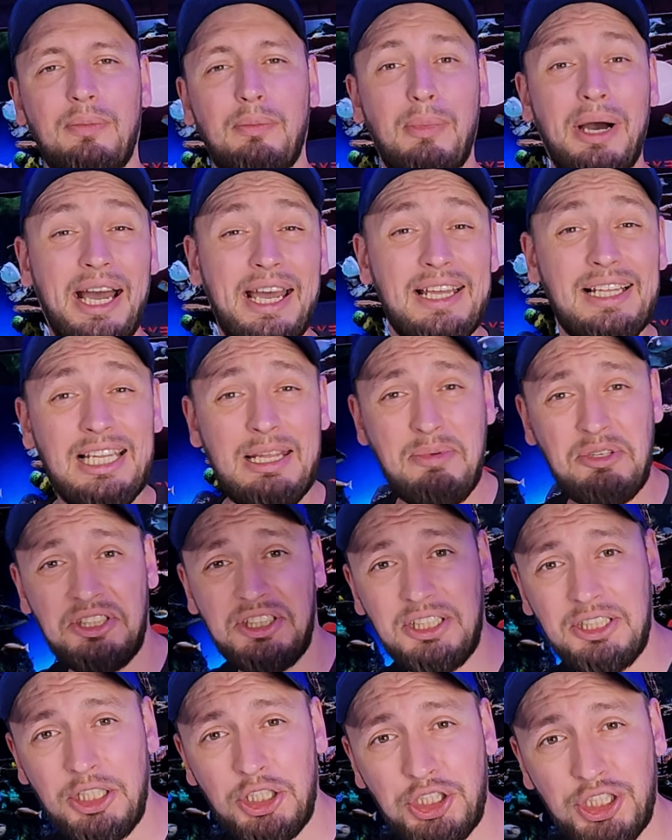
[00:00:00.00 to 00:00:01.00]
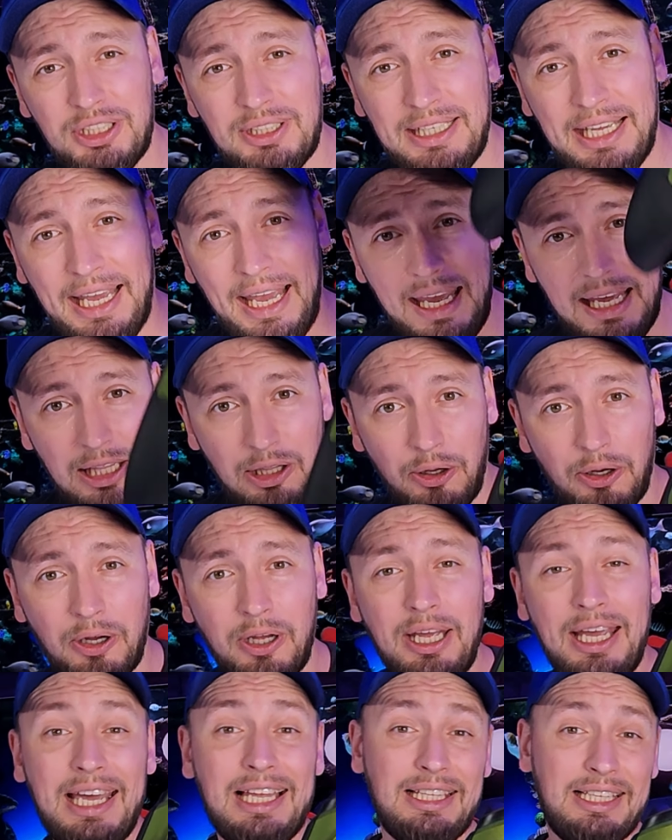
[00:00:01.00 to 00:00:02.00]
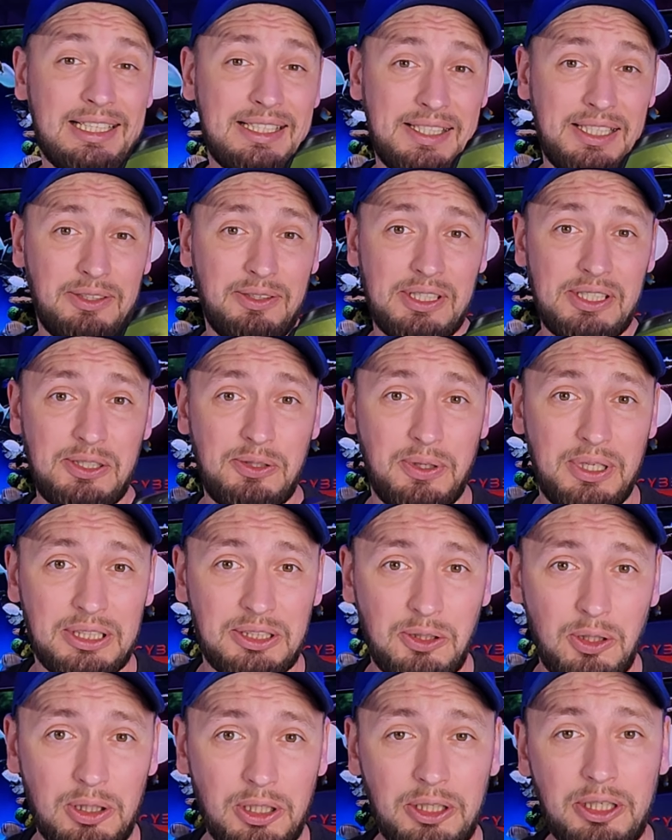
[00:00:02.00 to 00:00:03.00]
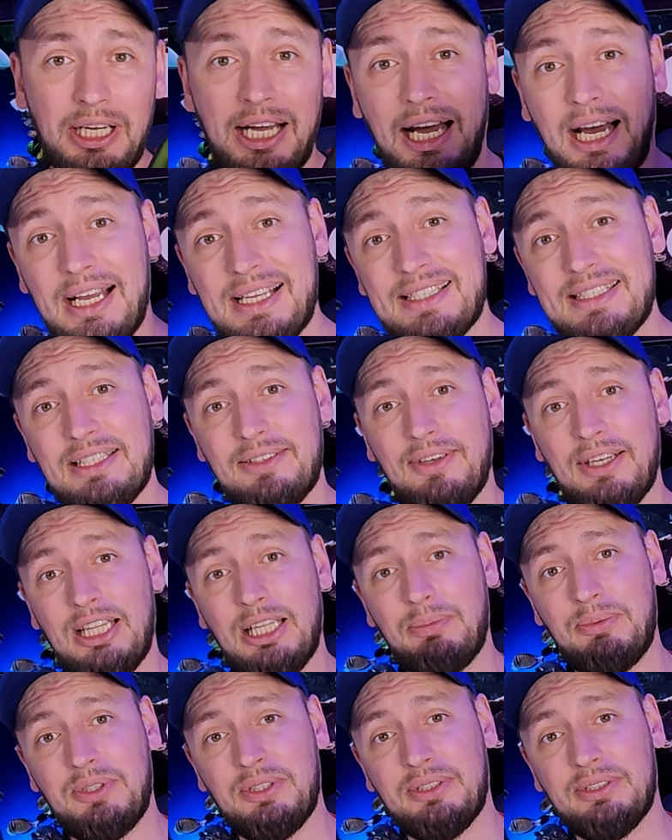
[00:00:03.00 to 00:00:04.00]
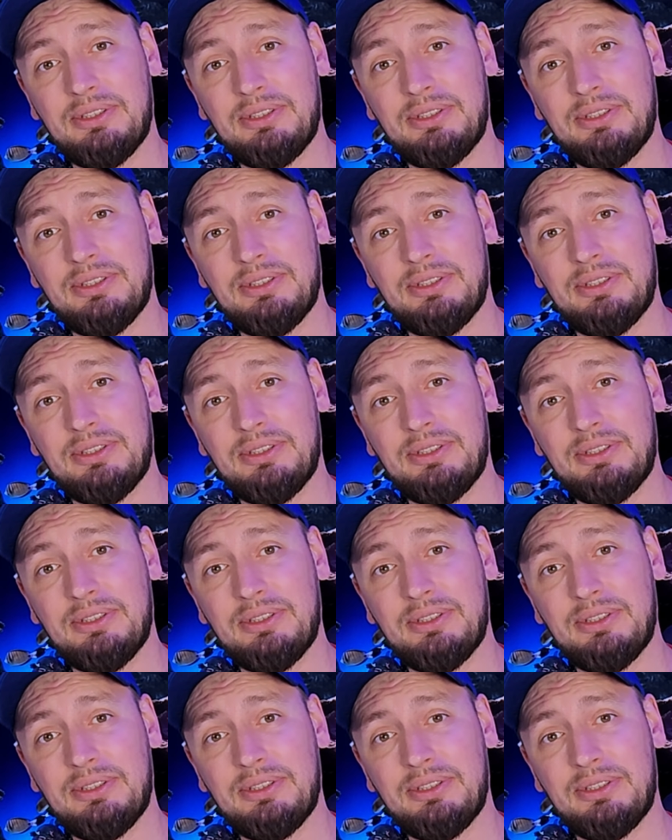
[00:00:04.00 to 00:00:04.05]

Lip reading: My limited edition Halo Elite Series 2 controller has developed